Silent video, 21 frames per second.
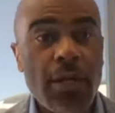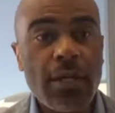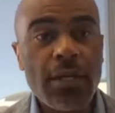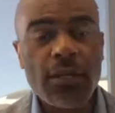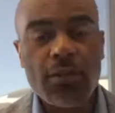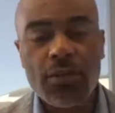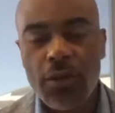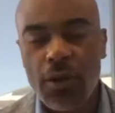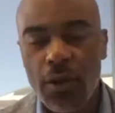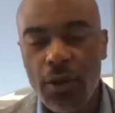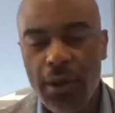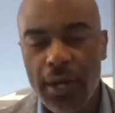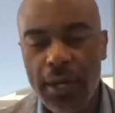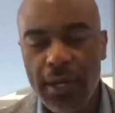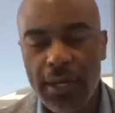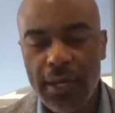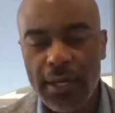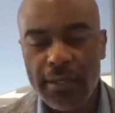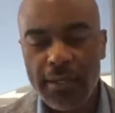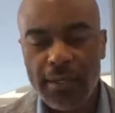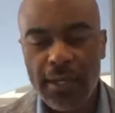So
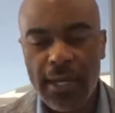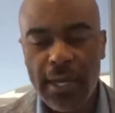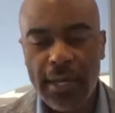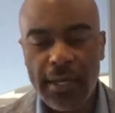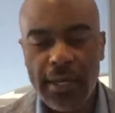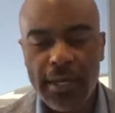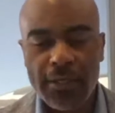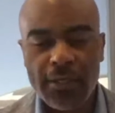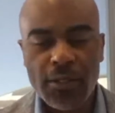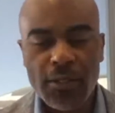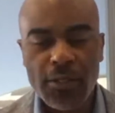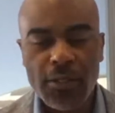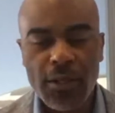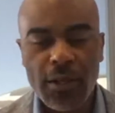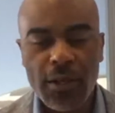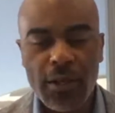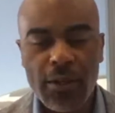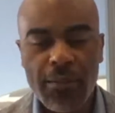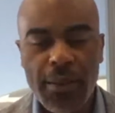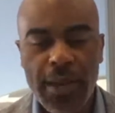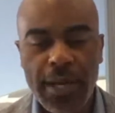it's not
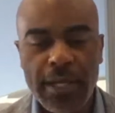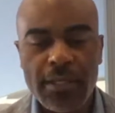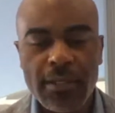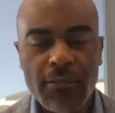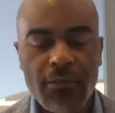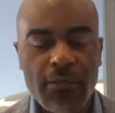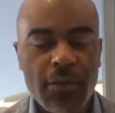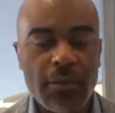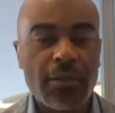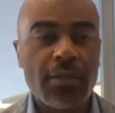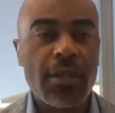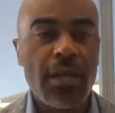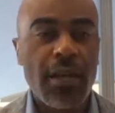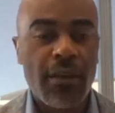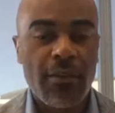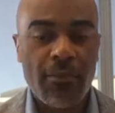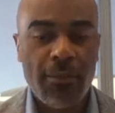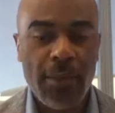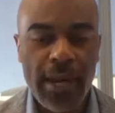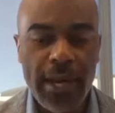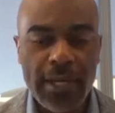necessarily passing for the sake
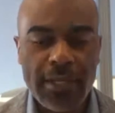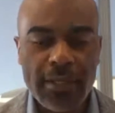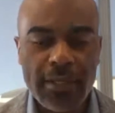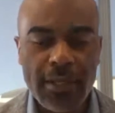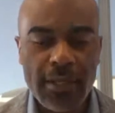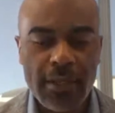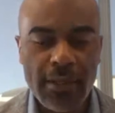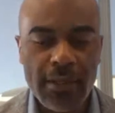of passing.